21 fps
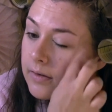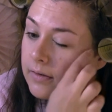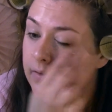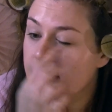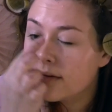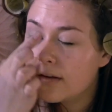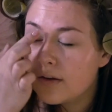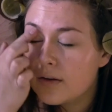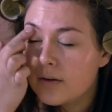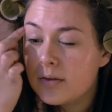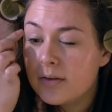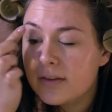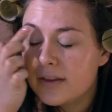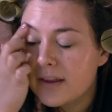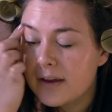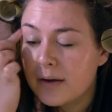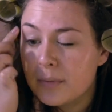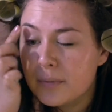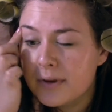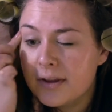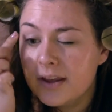So
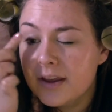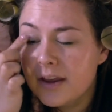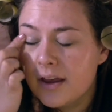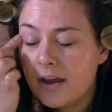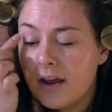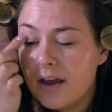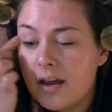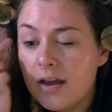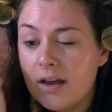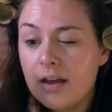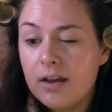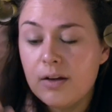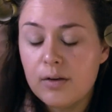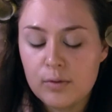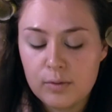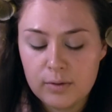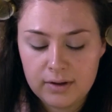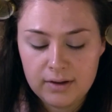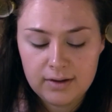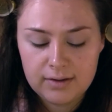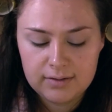there we
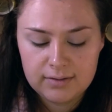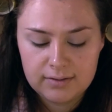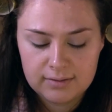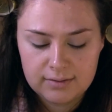go.